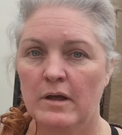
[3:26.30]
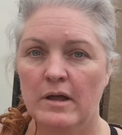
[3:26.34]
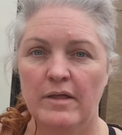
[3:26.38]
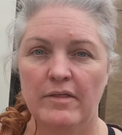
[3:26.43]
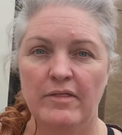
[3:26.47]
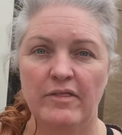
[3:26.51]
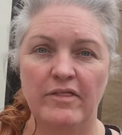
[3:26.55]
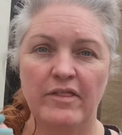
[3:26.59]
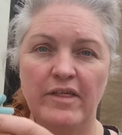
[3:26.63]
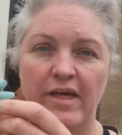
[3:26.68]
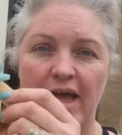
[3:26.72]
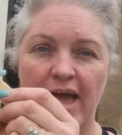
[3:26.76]

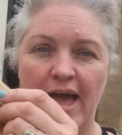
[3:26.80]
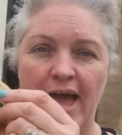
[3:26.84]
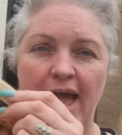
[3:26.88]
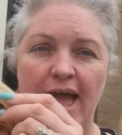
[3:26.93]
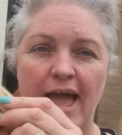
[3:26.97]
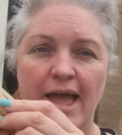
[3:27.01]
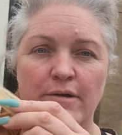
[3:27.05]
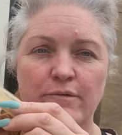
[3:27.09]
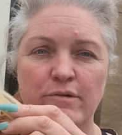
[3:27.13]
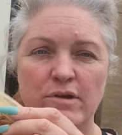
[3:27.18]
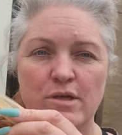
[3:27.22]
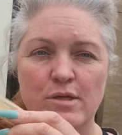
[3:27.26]
the
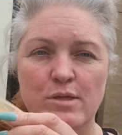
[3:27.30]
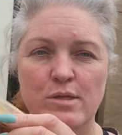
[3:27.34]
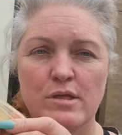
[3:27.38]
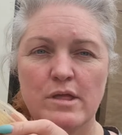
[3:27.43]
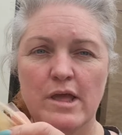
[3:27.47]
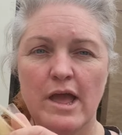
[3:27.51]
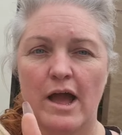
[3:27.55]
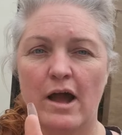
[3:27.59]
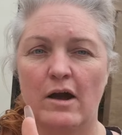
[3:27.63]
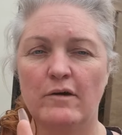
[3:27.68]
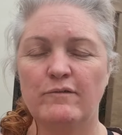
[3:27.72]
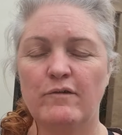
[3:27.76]
hair
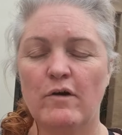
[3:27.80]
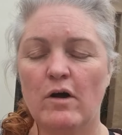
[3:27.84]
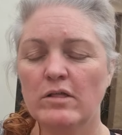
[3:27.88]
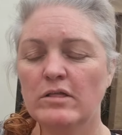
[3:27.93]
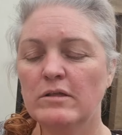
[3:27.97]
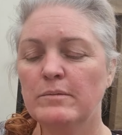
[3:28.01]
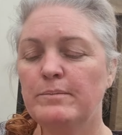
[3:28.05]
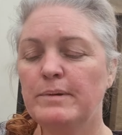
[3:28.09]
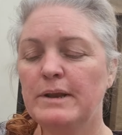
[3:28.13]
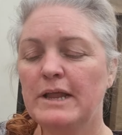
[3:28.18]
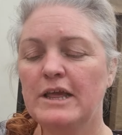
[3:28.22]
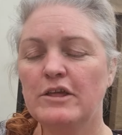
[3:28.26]
itself all
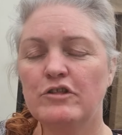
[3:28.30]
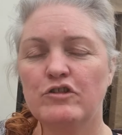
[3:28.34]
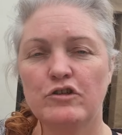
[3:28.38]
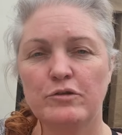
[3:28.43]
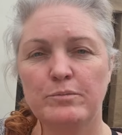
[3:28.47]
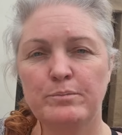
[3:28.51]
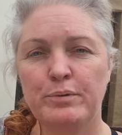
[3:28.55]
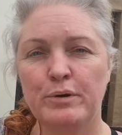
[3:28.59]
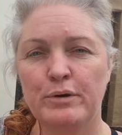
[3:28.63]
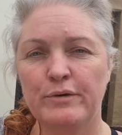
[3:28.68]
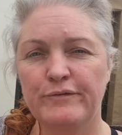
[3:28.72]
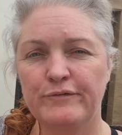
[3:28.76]
the bleach
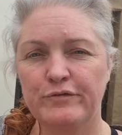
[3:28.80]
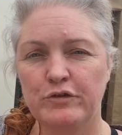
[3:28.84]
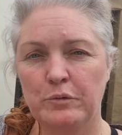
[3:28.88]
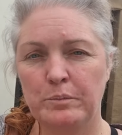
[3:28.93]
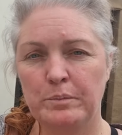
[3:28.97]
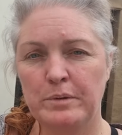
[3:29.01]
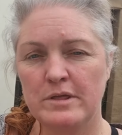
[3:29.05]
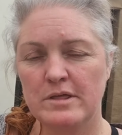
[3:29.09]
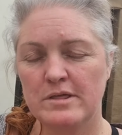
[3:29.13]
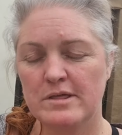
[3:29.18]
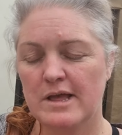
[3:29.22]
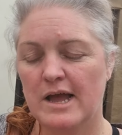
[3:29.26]
had puffed
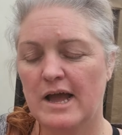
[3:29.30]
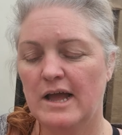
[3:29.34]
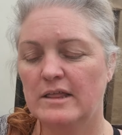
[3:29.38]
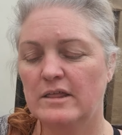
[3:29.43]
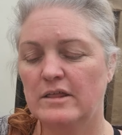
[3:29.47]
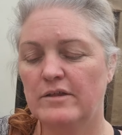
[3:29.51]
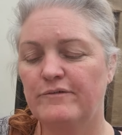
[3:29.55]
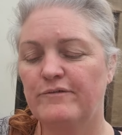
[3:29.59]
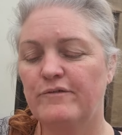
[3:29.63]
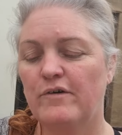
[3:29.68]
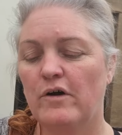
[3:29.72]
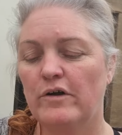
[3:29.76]
up inside
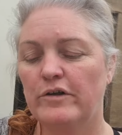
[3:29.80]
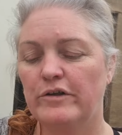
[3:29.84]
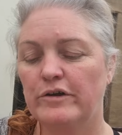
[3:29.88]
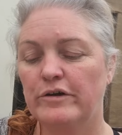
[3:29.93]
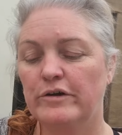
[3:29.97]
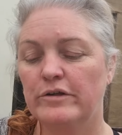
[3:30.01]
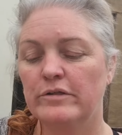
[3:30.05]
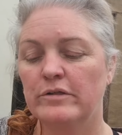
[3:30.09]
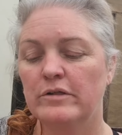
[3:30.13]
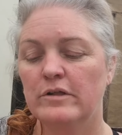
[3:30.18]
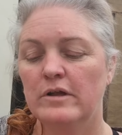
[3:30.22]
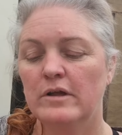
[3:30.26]
the
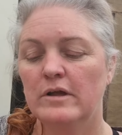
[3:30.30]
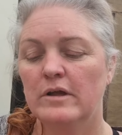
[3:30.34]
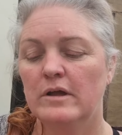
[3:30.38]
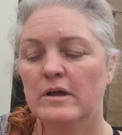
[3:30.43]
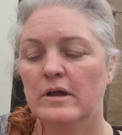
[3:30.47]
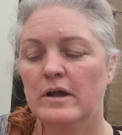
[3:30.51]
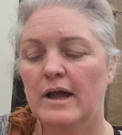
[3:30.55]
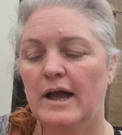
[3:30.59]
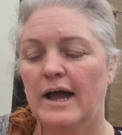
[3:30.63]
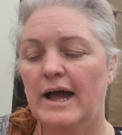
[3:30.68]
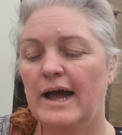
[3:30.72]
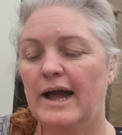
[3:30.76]
foil
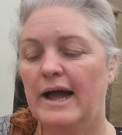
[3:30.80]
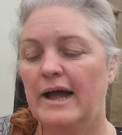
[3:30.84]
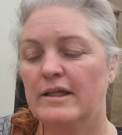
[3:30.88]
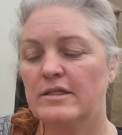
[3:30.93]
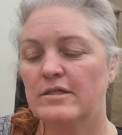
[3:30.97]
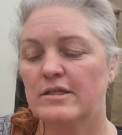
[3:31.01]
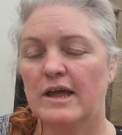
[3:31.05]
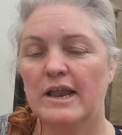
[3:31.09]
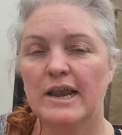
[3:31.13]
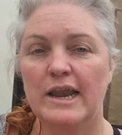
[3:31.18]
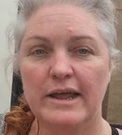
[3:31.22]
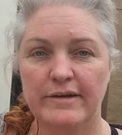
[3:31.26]

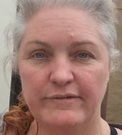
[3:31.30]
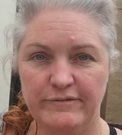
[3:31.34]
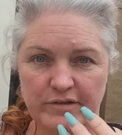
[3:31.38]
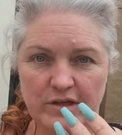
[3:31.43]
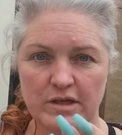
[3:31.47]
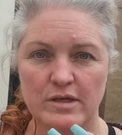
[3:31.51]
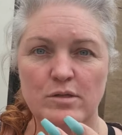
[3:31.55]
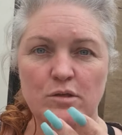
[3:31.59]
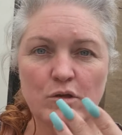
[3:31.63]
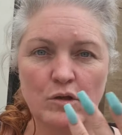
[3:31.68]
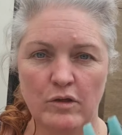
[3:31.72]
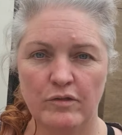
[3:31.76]
and i left
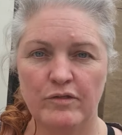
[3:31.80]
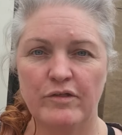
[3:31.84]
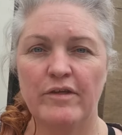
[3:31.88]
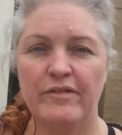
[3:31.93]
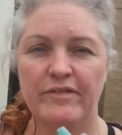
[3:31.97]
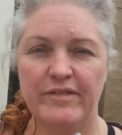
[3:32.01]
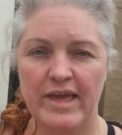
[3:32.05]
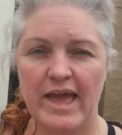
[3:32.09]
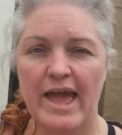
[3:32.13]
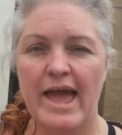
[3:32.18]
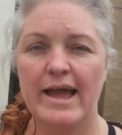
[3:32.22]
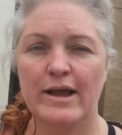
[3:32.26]
it so that
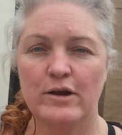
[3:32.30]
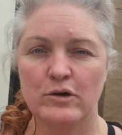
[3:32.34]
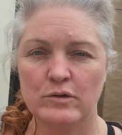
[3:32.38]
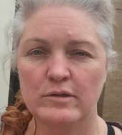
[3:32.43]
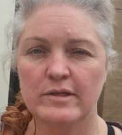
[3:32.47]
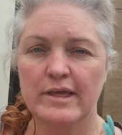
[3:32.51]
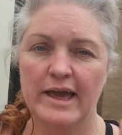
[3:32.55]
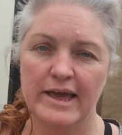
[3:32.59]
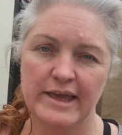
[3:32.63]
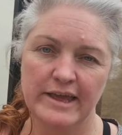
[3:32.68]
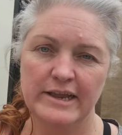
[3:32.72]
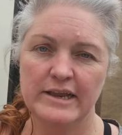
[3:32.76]
the air could
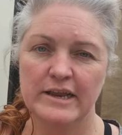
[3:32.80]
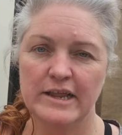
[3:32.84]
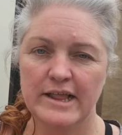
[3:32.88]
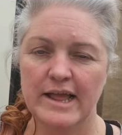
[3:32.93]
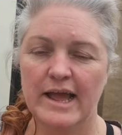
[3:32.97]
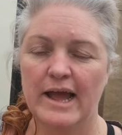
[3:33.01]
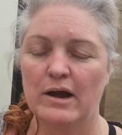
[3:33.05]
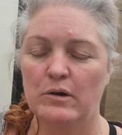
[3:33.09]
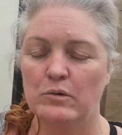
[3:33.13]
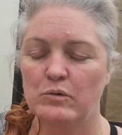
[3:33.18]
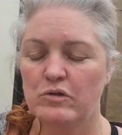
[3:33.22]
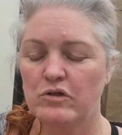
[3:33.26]
get in and
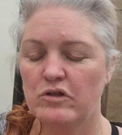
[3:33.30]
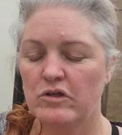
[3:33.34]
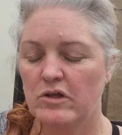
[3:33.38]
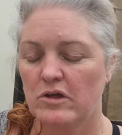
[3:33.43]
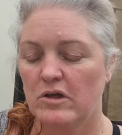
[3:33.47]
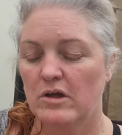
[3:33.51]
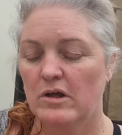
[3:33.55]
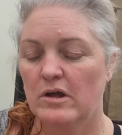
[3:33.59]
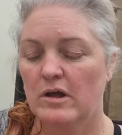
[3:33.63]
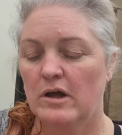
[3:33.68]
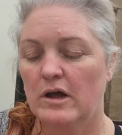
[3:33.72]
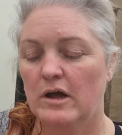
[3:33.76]
out
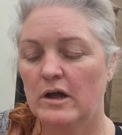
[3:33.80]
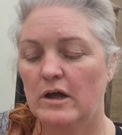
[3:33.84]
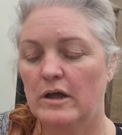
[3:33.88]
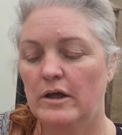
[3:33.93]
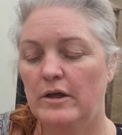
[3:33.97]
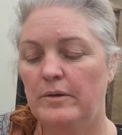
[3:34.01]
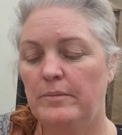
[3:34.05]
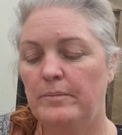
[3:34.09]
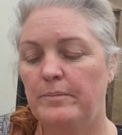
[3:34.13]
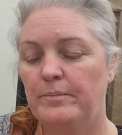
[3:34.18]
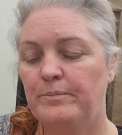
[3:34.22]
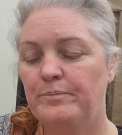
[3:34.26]

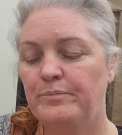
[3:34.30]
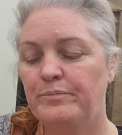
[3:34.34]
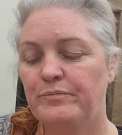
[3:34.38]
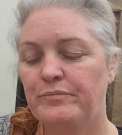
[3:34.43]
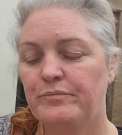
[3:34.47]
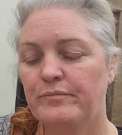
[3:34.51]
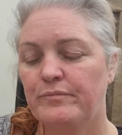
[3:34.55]
um,